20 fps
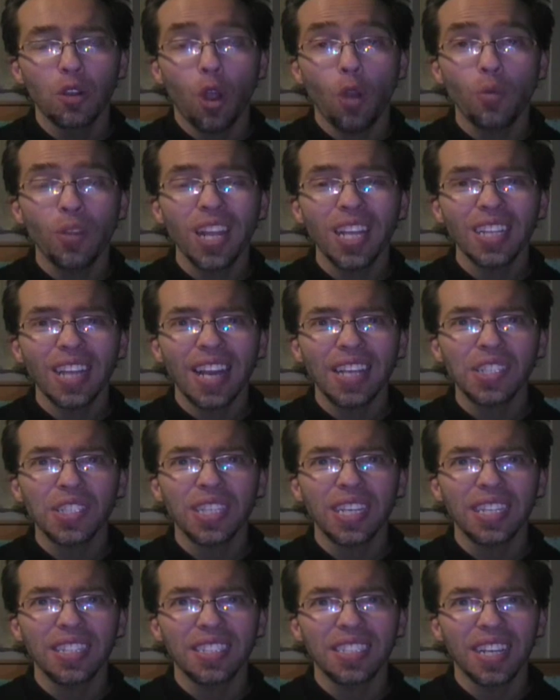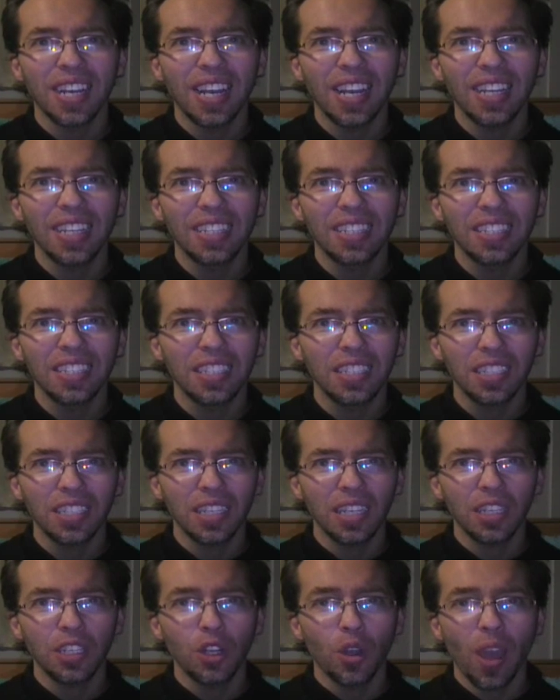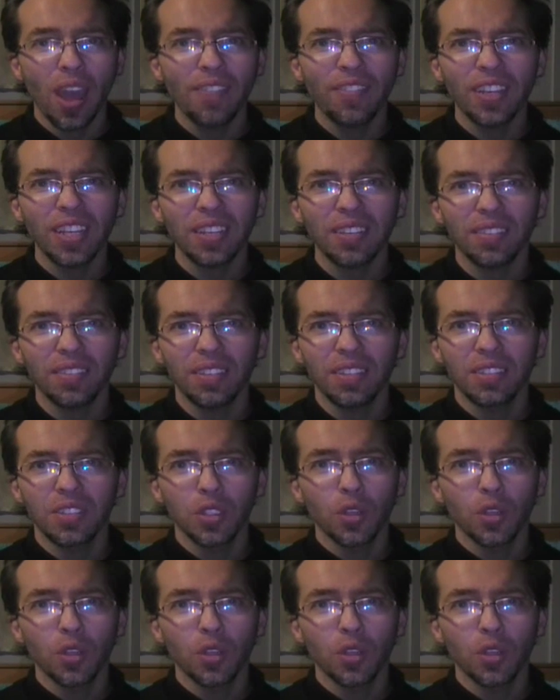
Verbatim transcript: realize that uh, you know every